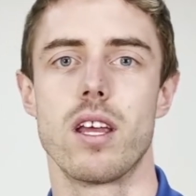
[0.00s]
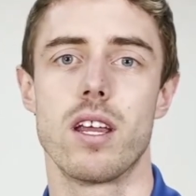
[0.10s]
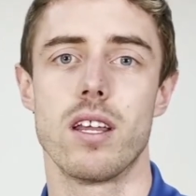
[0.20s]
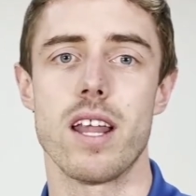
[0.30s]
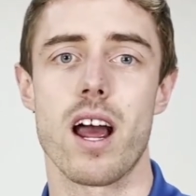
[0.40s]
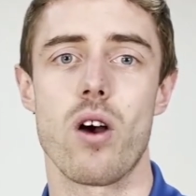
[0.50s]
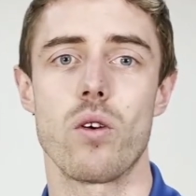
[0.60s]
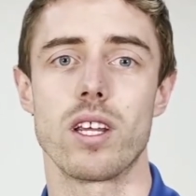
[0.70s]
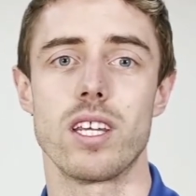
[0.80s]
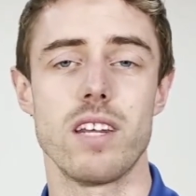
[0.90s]

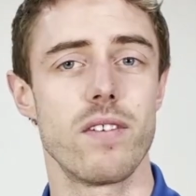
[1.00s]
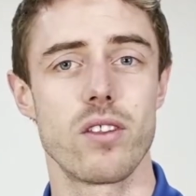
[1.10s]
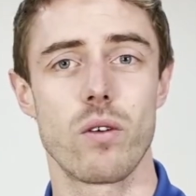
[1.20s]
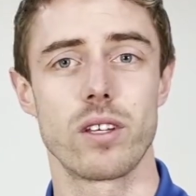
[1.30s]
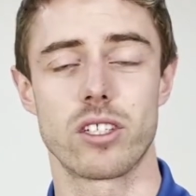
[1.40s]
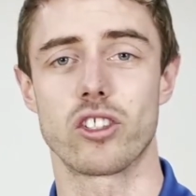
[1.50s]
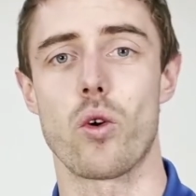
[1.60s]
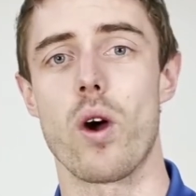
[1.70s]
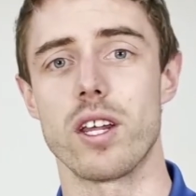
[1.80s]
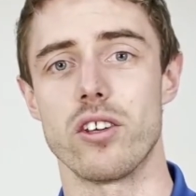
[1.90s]
Now, even though this is
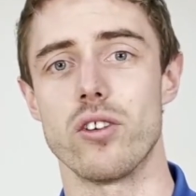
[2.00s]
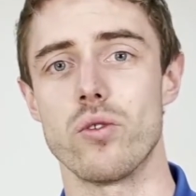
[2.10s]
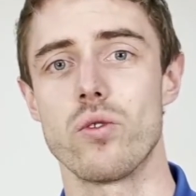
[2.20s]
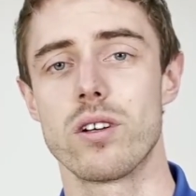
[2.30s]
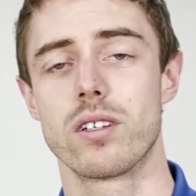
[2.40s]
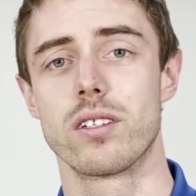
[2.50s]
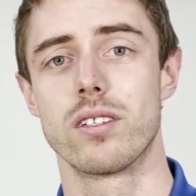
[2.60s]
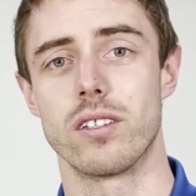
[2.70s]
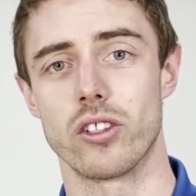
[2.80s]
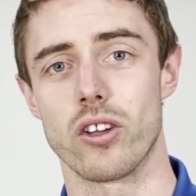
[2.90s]
quite new,
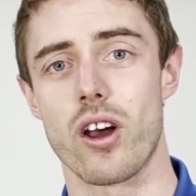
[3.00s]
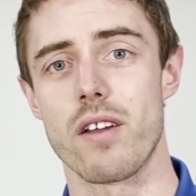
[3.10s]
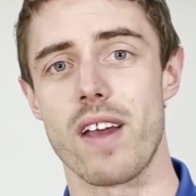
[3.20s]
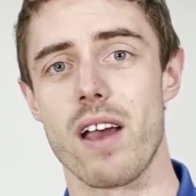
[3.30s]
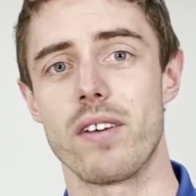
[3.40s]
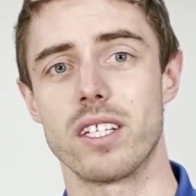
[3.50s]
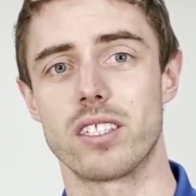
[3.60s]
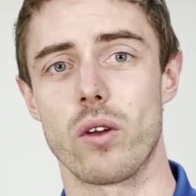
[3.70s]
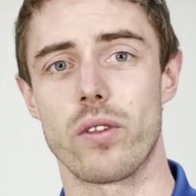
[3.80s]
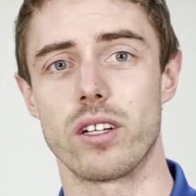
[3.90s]
there's a lot of evidence
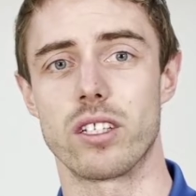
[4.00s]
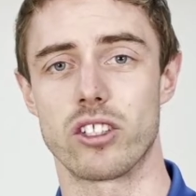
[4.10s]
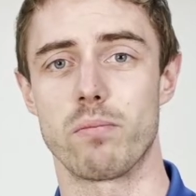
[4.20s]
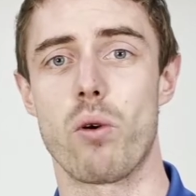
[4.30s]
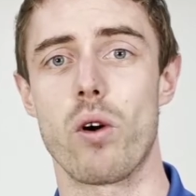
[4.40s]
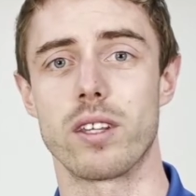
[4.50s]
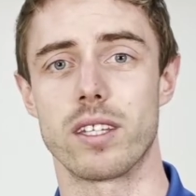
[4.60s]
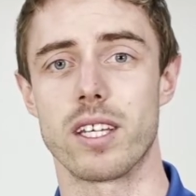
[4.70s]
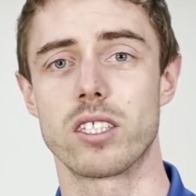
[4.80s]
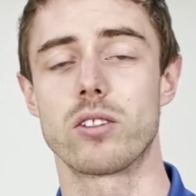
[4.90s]
out there to support
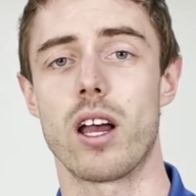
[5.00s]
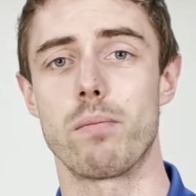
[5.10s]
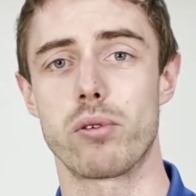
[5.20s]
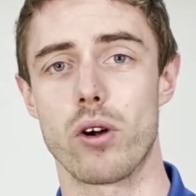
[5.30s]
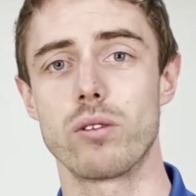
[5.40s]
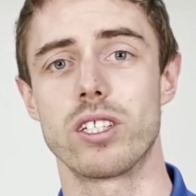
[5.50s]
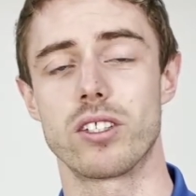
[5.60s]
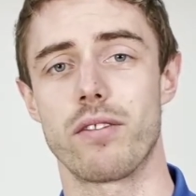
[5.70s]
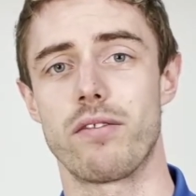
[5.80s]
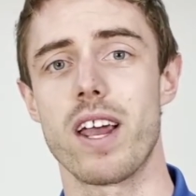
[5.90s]
that this approach is
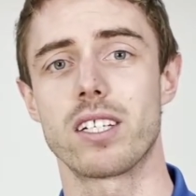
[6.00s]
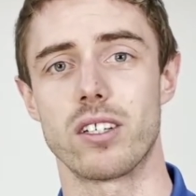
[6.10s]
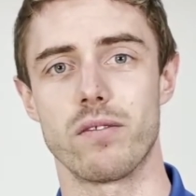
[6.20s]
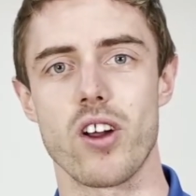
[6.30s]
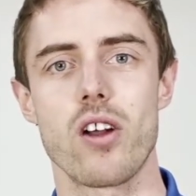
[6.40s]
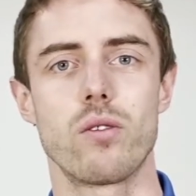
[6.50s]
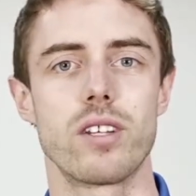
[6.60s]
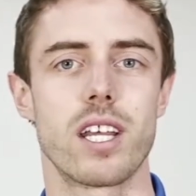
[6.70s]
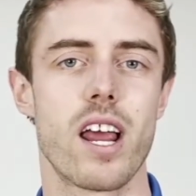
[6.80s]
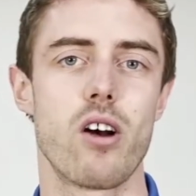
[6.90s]
effective, not
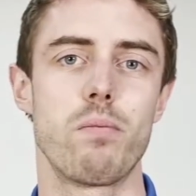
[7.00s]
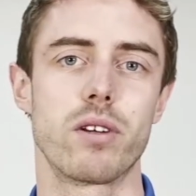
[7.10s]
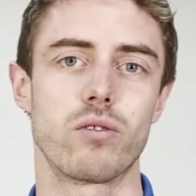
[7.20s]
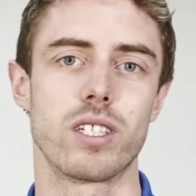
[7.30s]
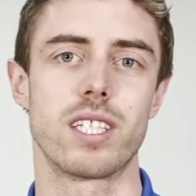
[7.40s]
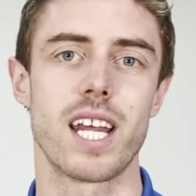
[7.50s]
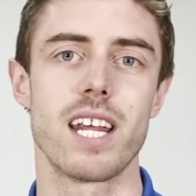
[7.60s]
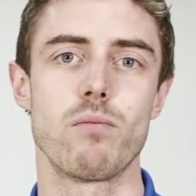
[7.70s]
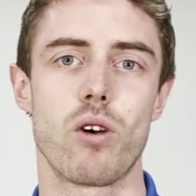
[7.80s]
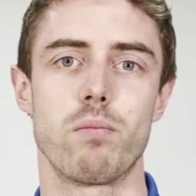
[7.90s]
only in helping
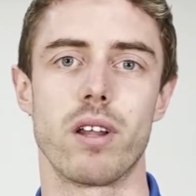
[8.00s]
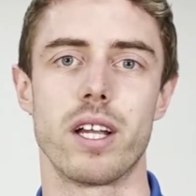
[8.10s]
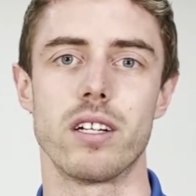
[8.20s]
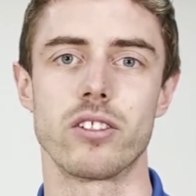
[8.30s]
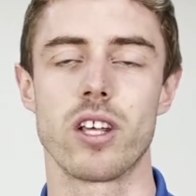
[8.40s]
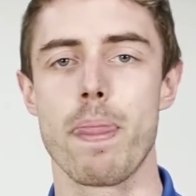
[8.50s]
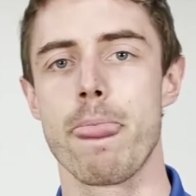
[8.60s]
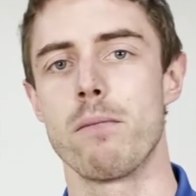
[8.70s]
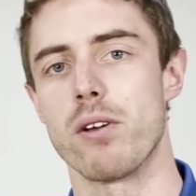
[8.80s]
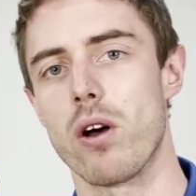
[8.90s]
retain more players,
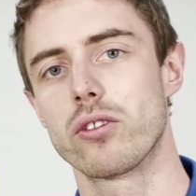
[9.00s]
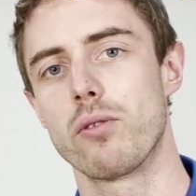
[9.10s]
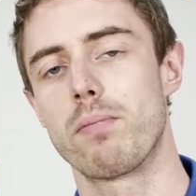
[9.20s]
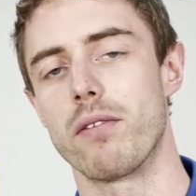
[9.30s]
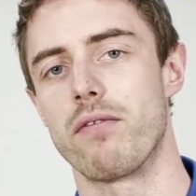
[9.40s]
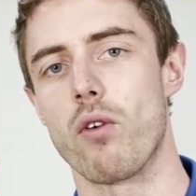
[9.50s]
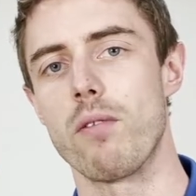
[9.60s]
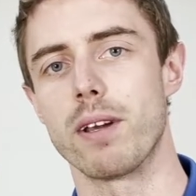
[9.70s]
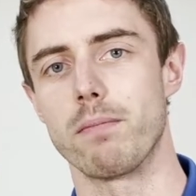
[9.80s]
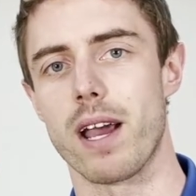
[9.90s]
but also
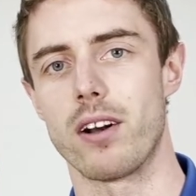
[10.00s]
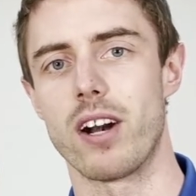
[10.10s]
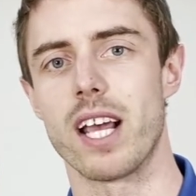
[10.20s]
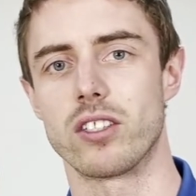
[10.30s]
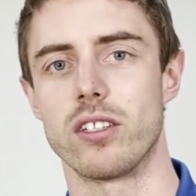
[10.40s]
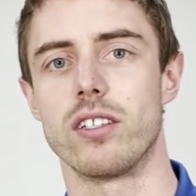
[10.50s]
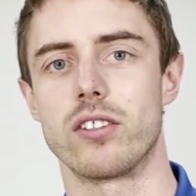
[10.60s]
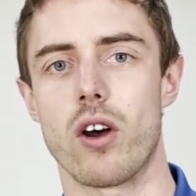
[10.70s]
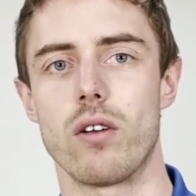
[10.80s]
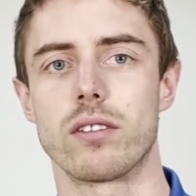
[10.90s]
performing better as an
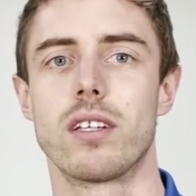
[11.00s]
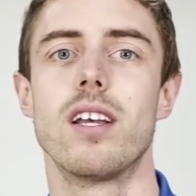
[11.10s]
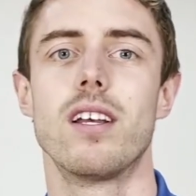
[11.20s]
adult.